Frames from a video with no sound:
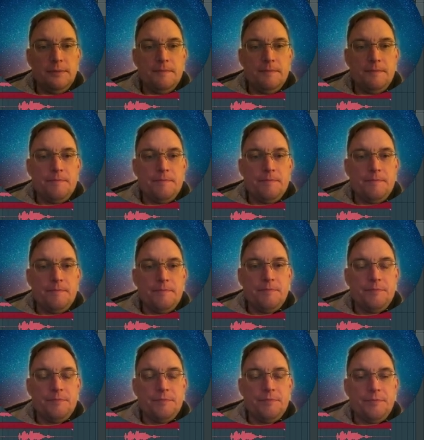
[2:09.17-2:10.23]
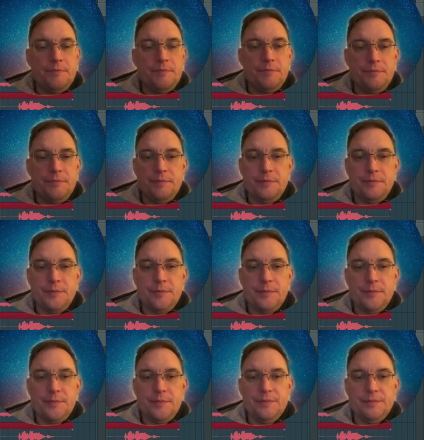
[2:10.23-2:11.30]

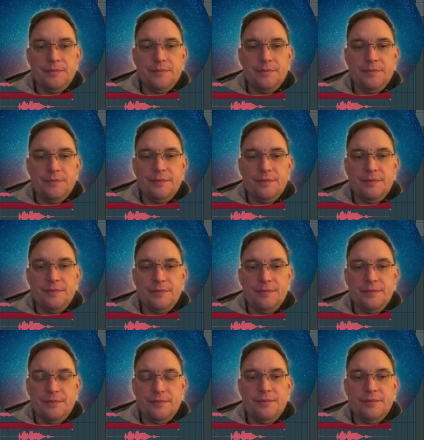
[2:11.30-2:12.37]
No one is speaking in this clip.